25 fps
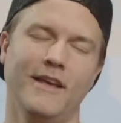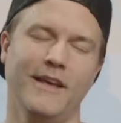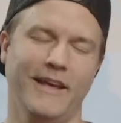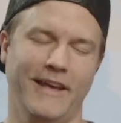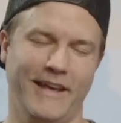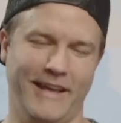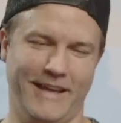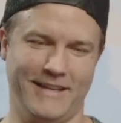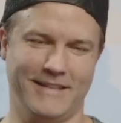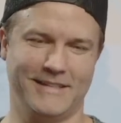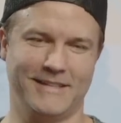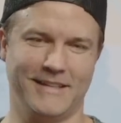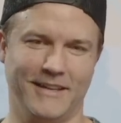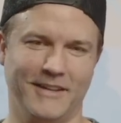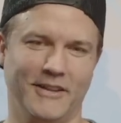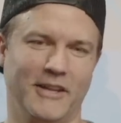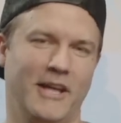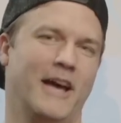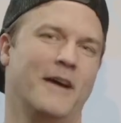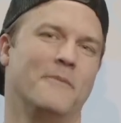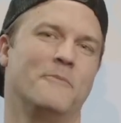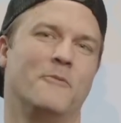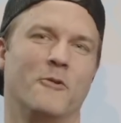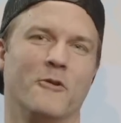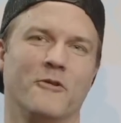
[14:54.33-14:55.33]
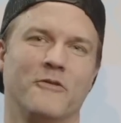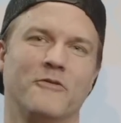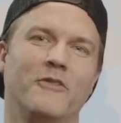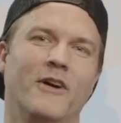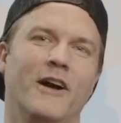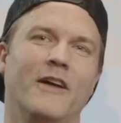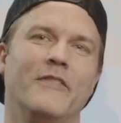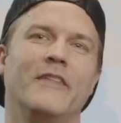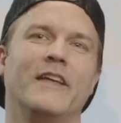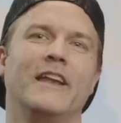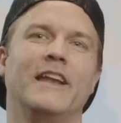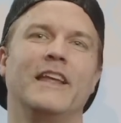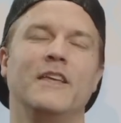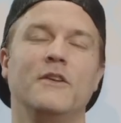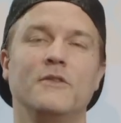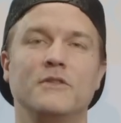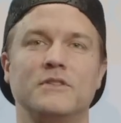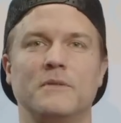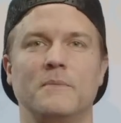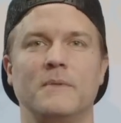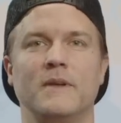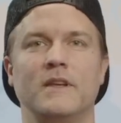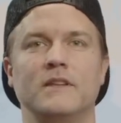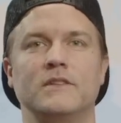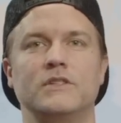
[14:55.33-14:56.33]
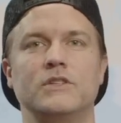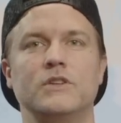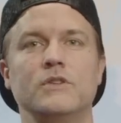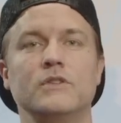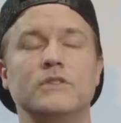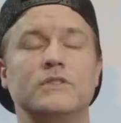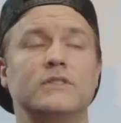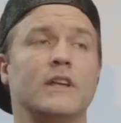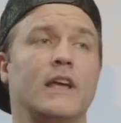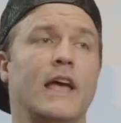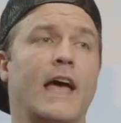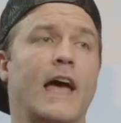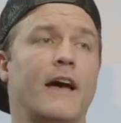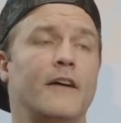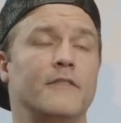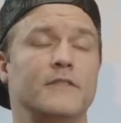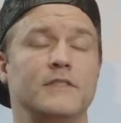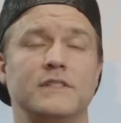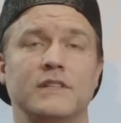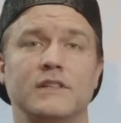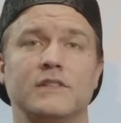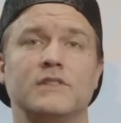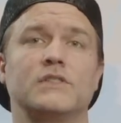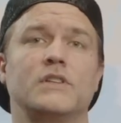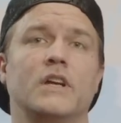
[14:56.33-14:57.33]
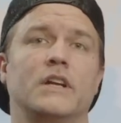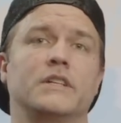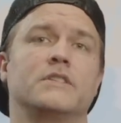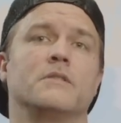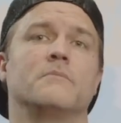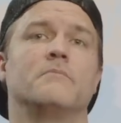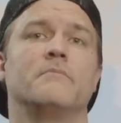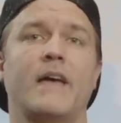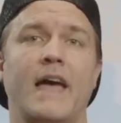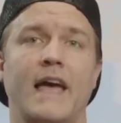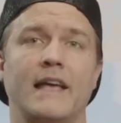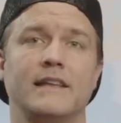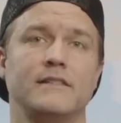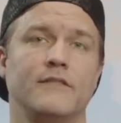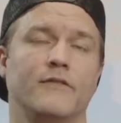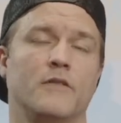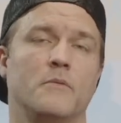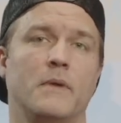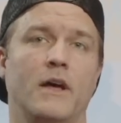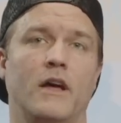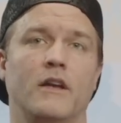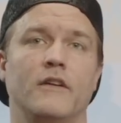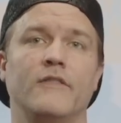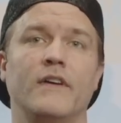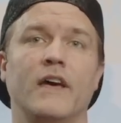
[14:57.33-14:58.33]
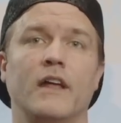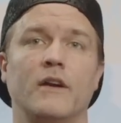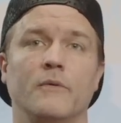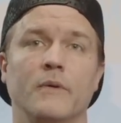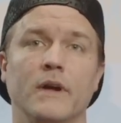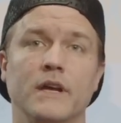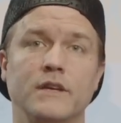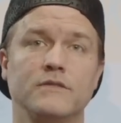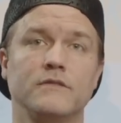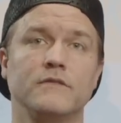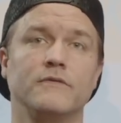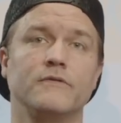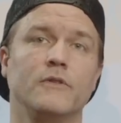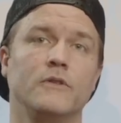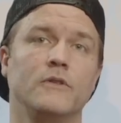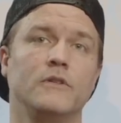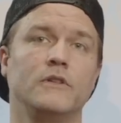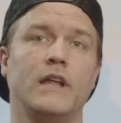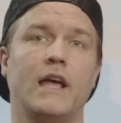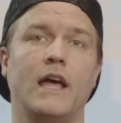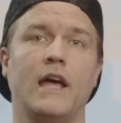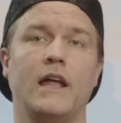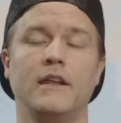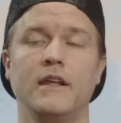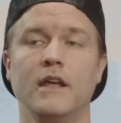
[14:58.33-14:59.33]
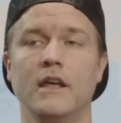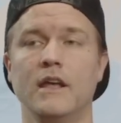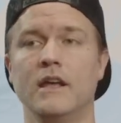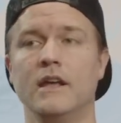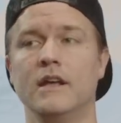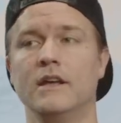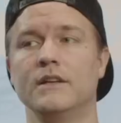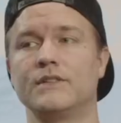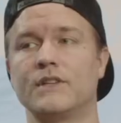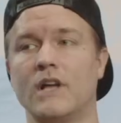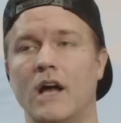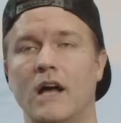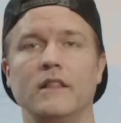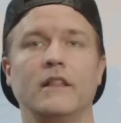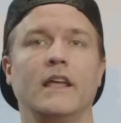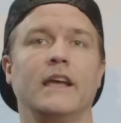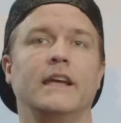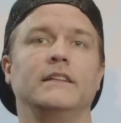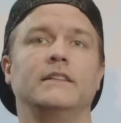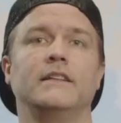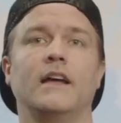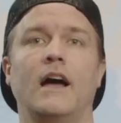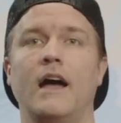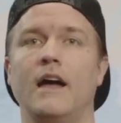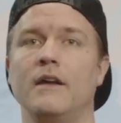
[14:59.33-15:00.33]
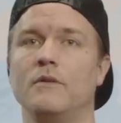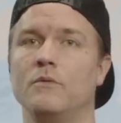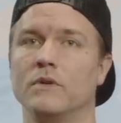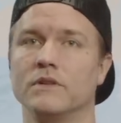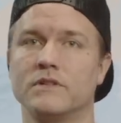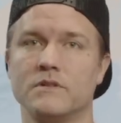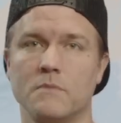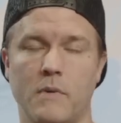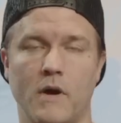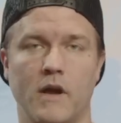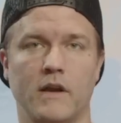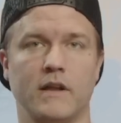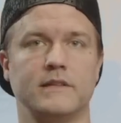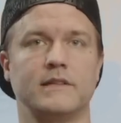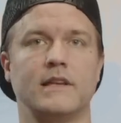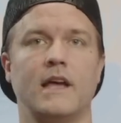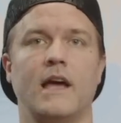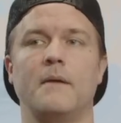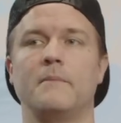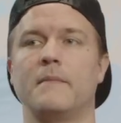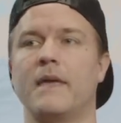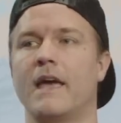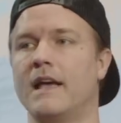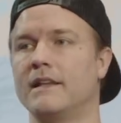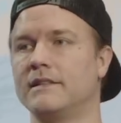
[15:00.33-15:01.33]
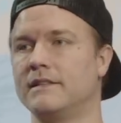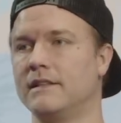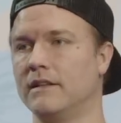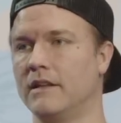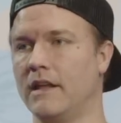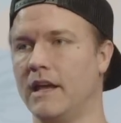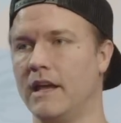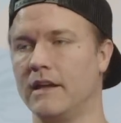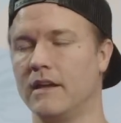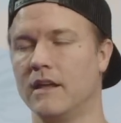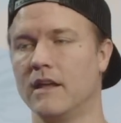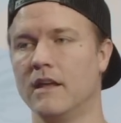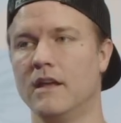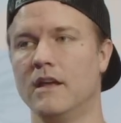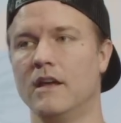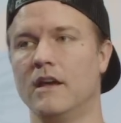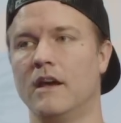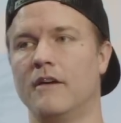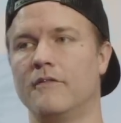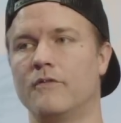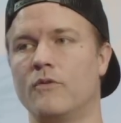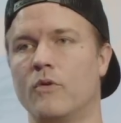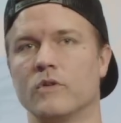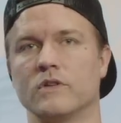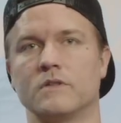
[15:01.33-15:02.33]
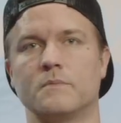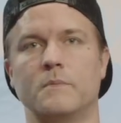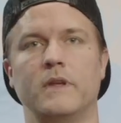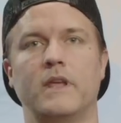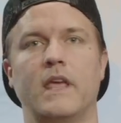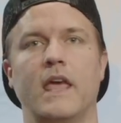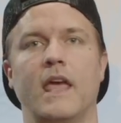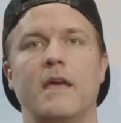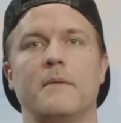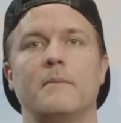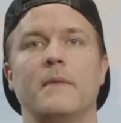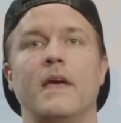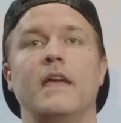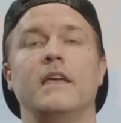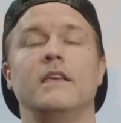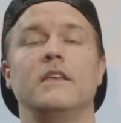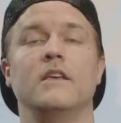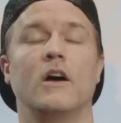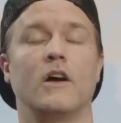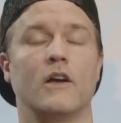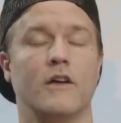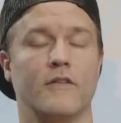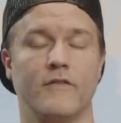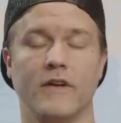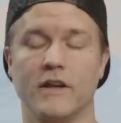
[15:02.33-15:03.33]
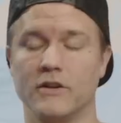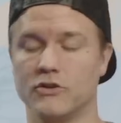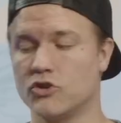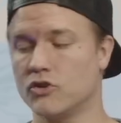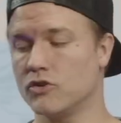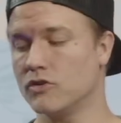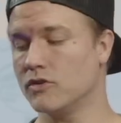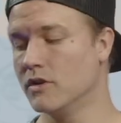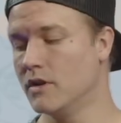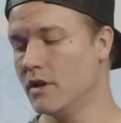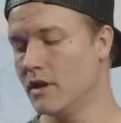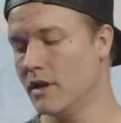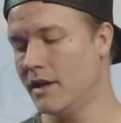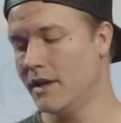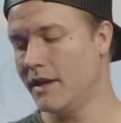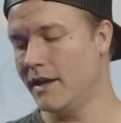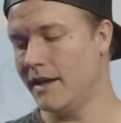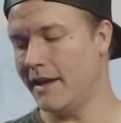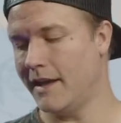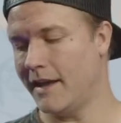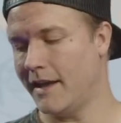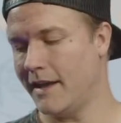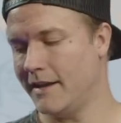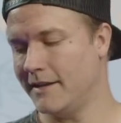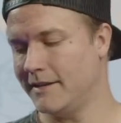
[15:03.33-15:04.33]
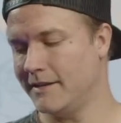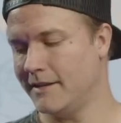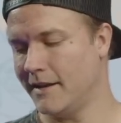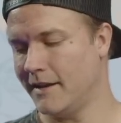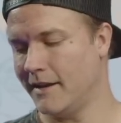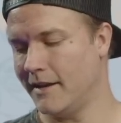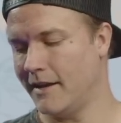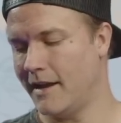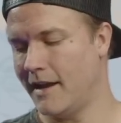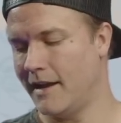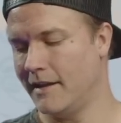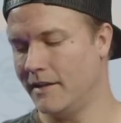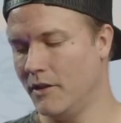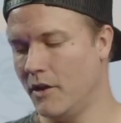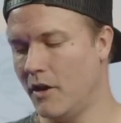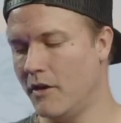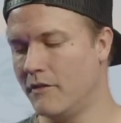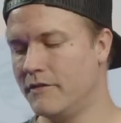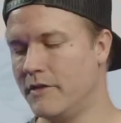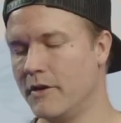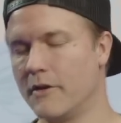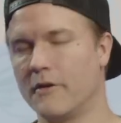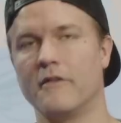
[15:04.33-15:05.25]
is a lot more fun than it used to be. She used to have just such a massive amount of adoration for her dad. Scott Lang died once upon a time. Cassie Lang, of course, became a young Avenger, and uh, I love their